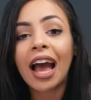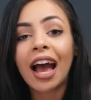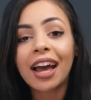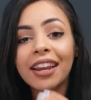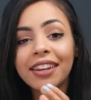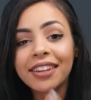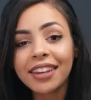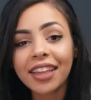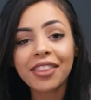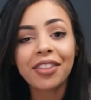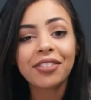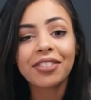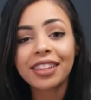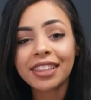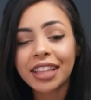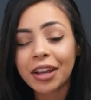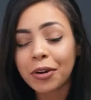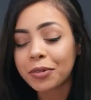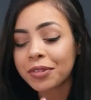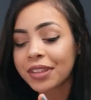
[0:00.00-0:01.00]
Another thing
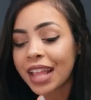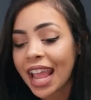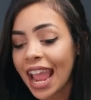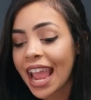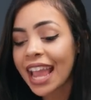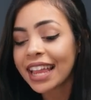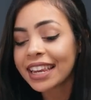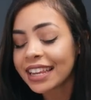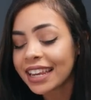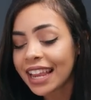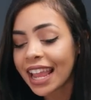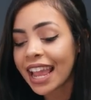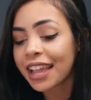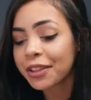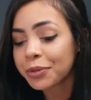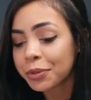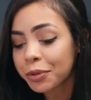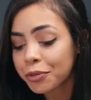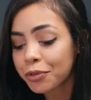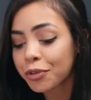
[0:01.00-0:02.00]
that goes hand in
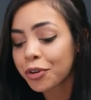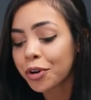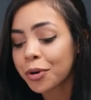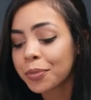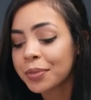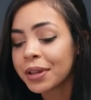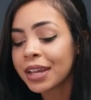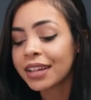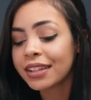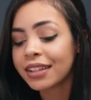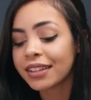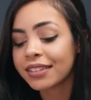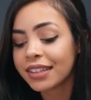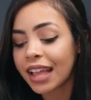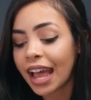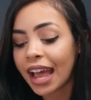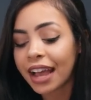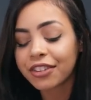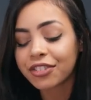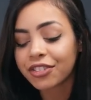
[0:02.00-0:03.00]
hand with Chrome is
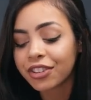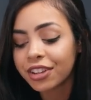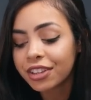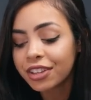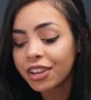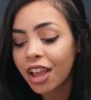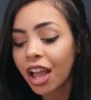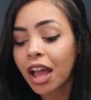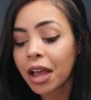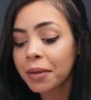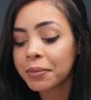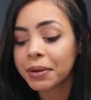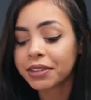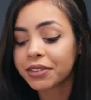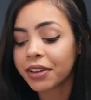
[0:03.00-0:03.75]
actually not on my